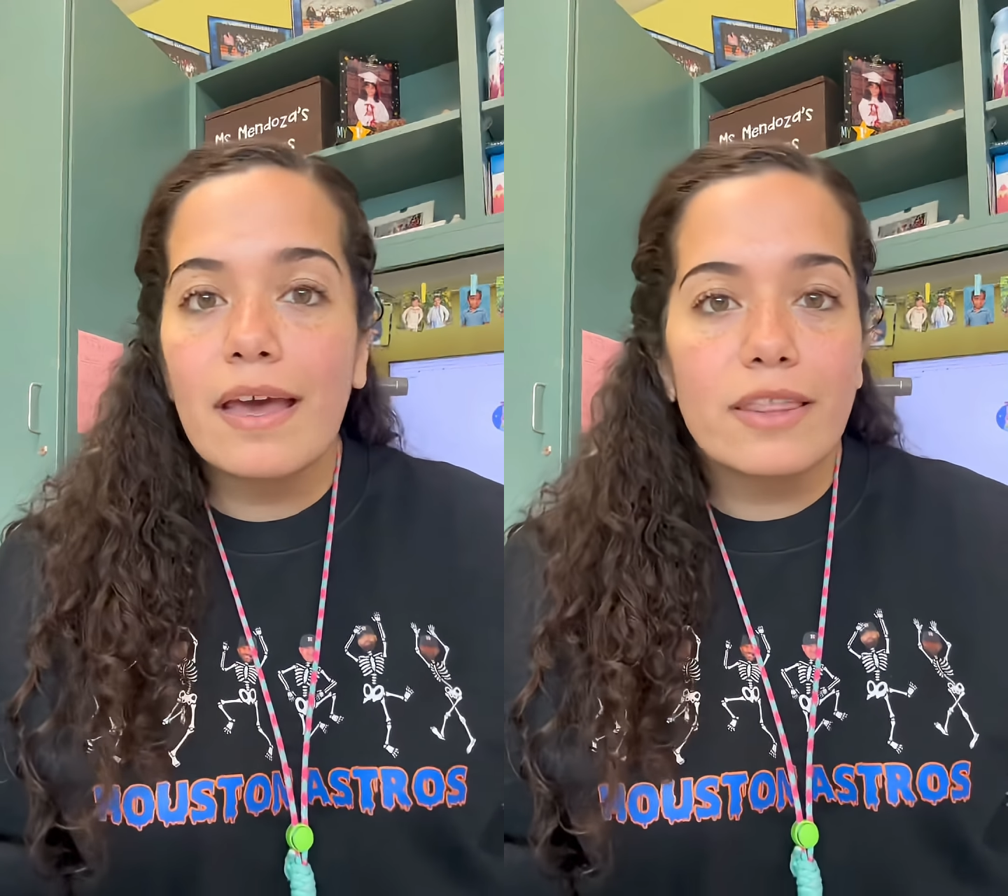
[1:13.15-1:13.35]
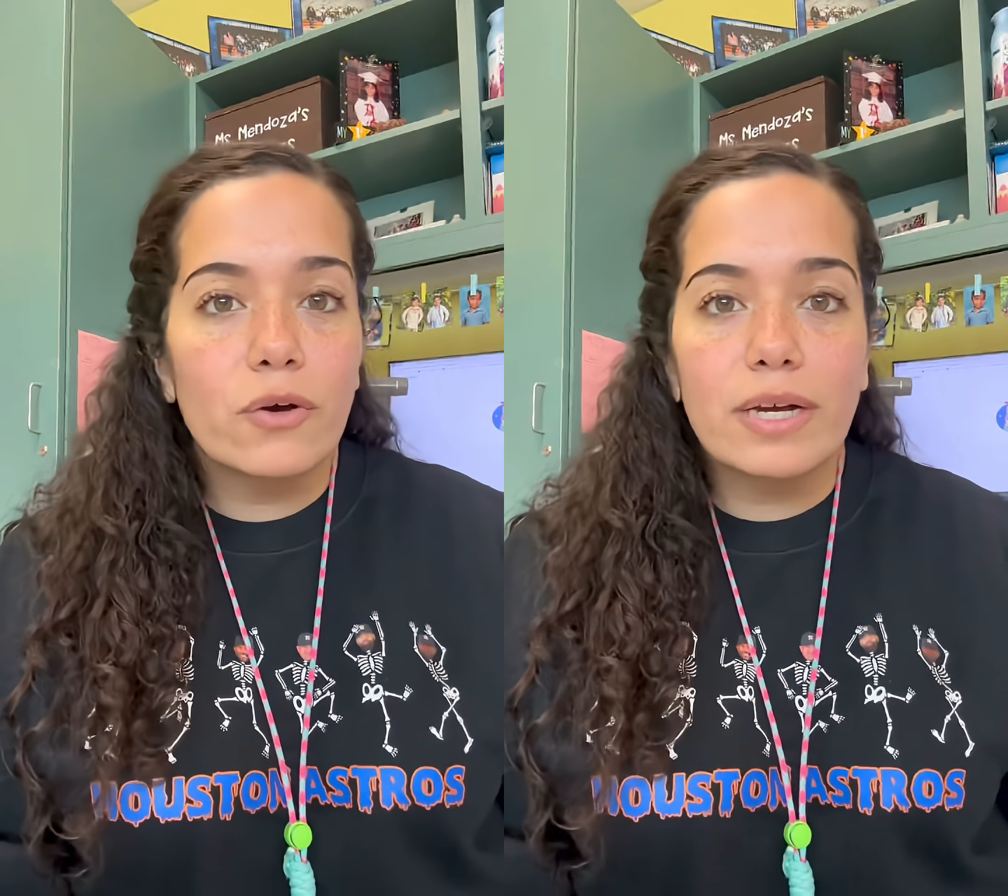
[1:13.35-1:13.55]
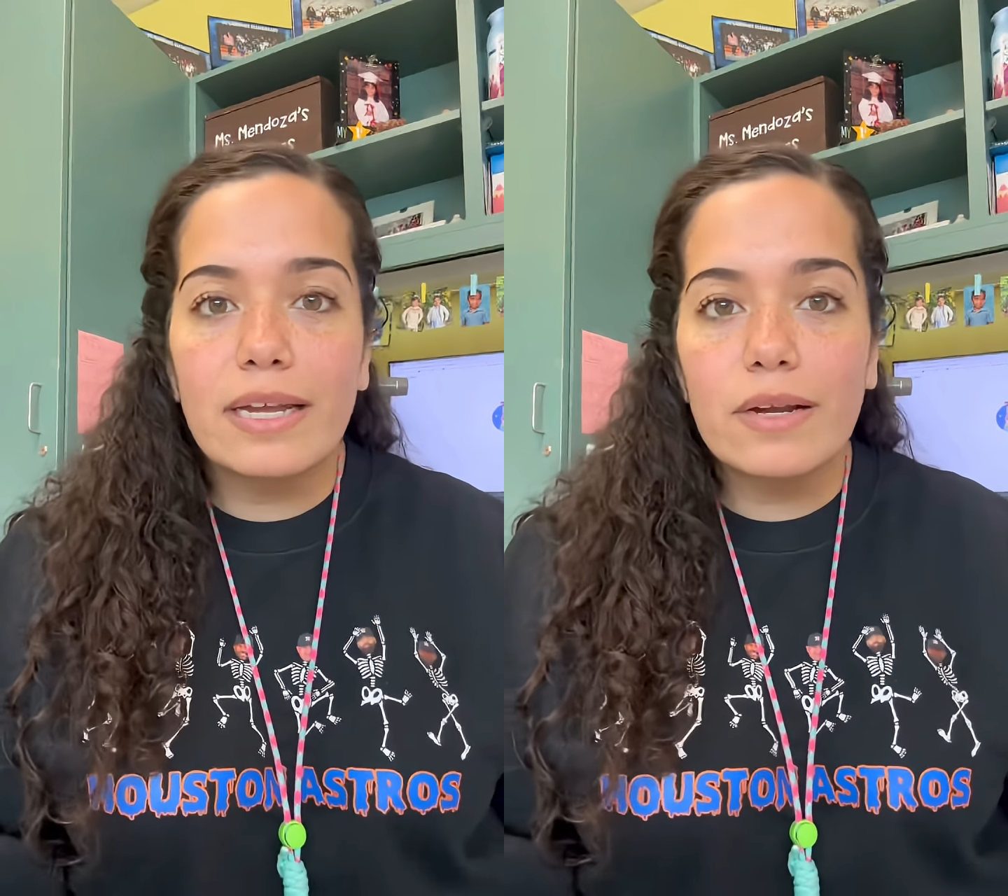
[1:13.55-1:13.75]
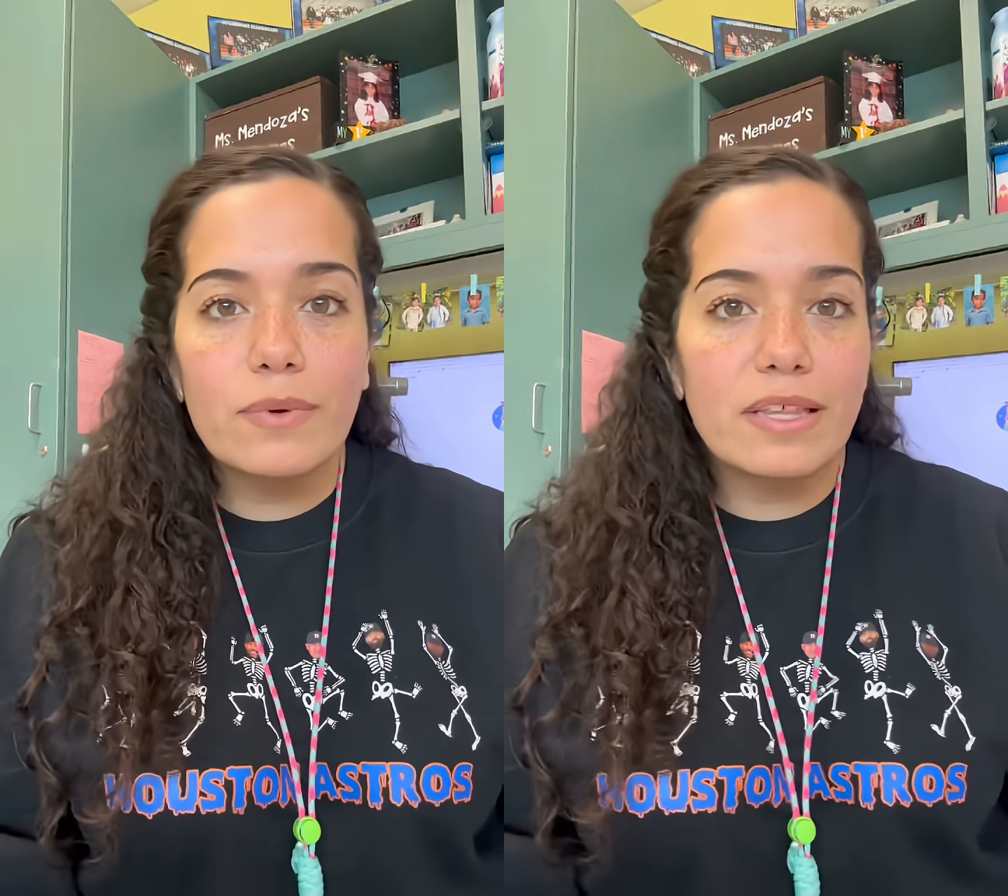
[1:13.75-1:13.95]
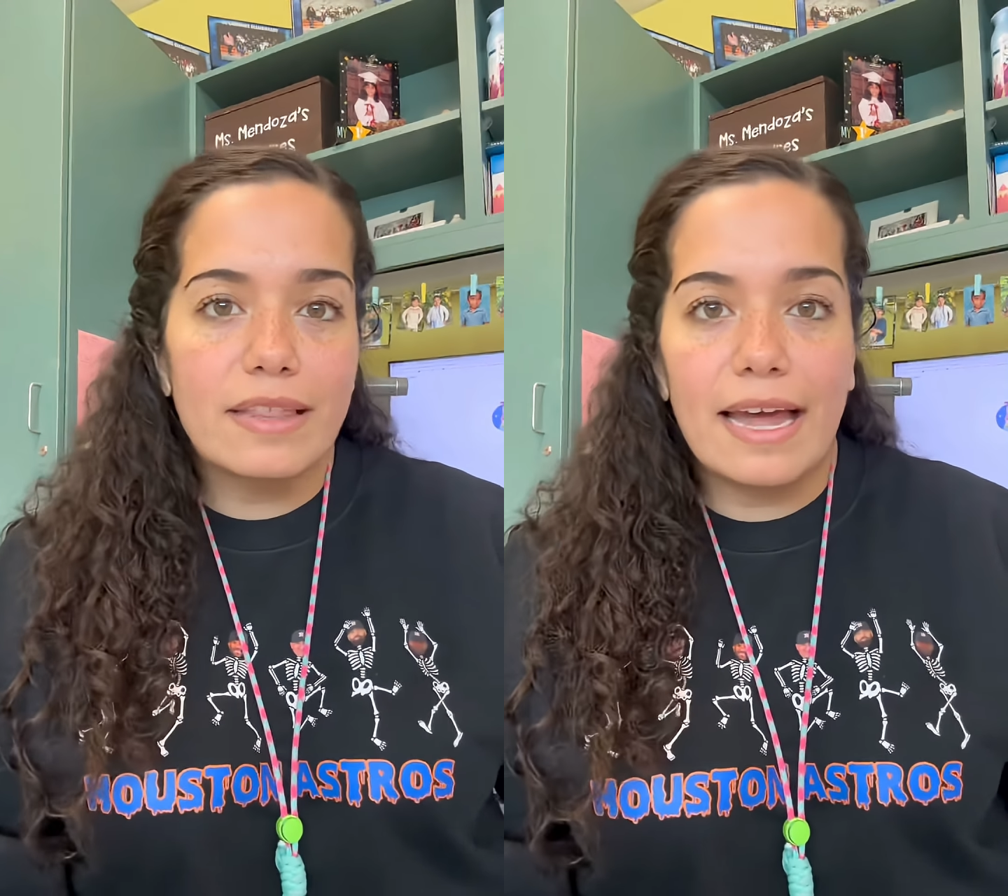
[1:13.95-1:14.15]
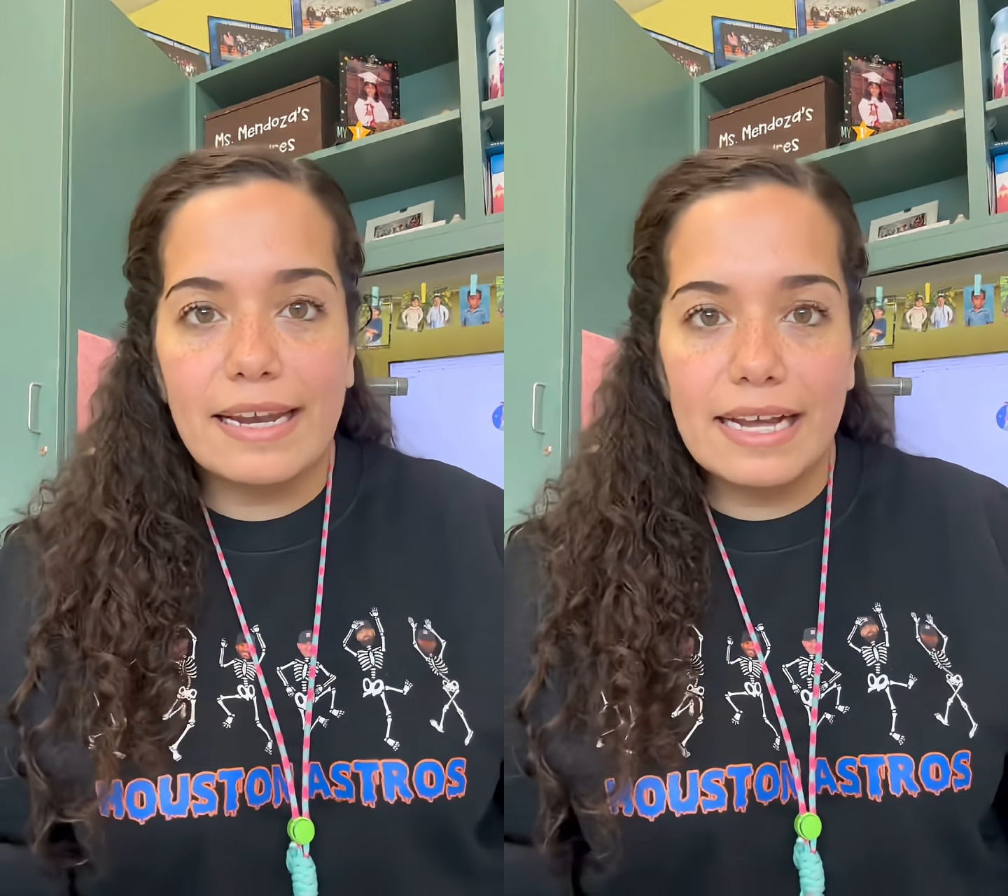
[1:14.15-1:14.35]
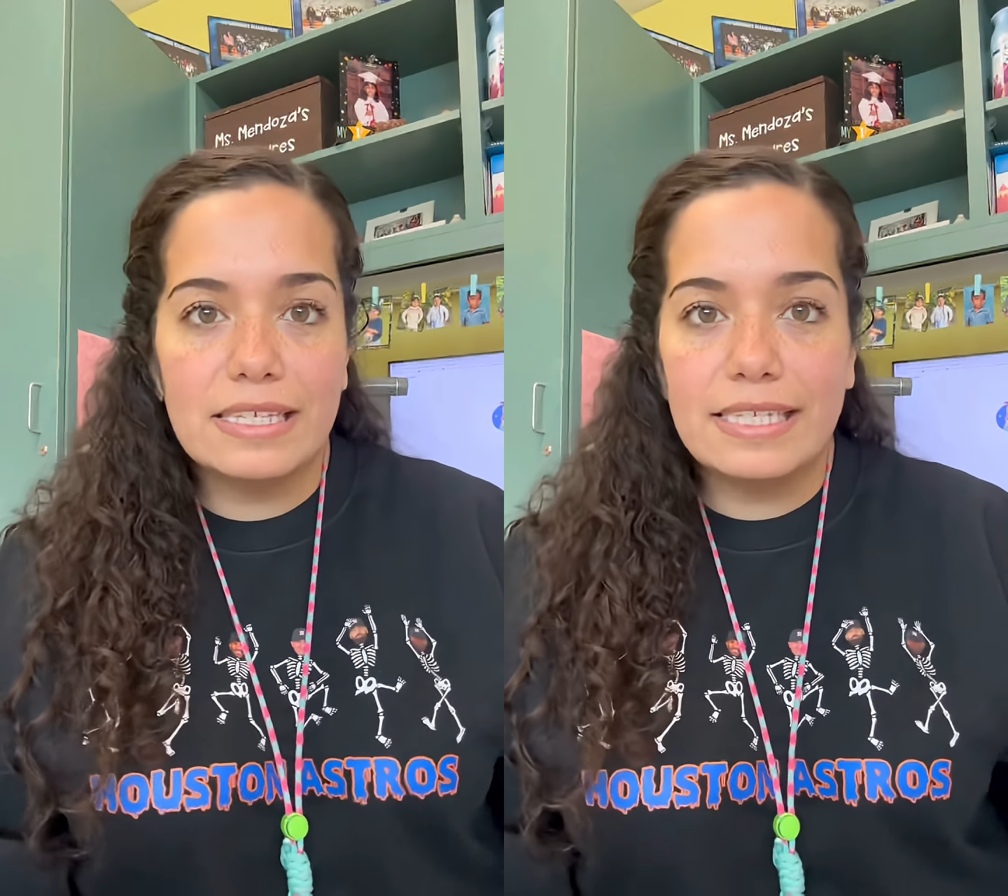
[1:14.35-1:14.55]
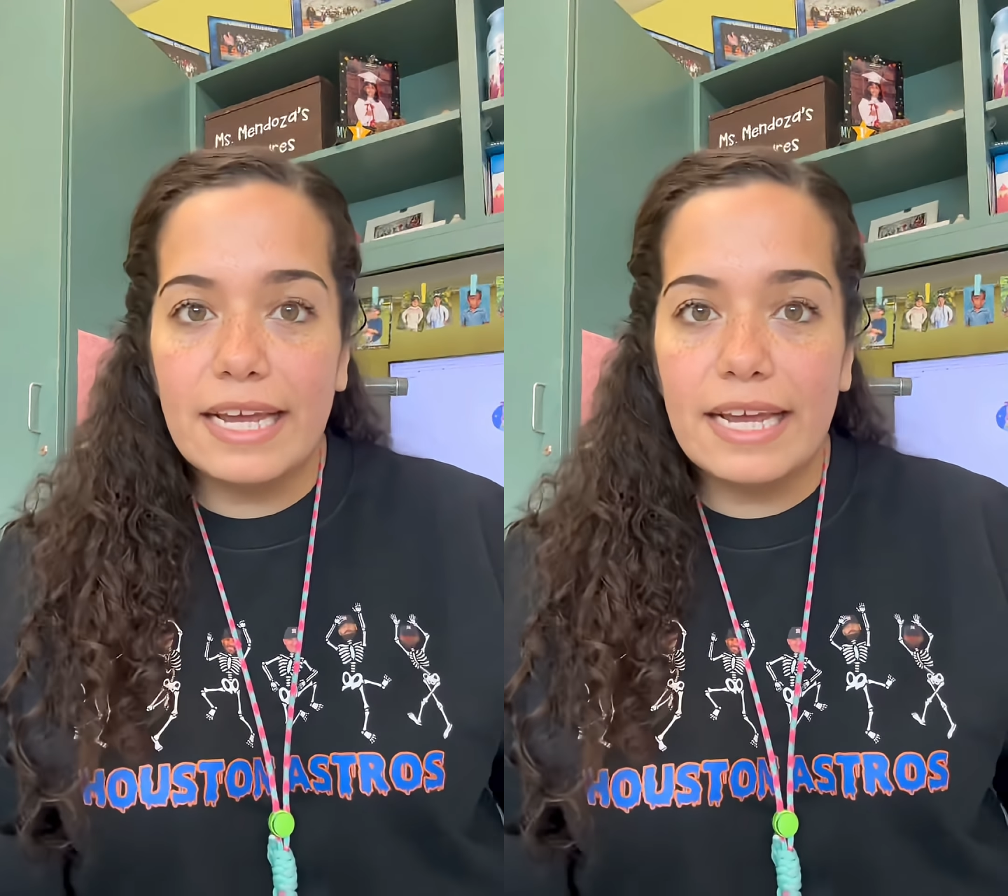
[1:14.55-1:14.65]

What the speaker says: They'll cut it within that next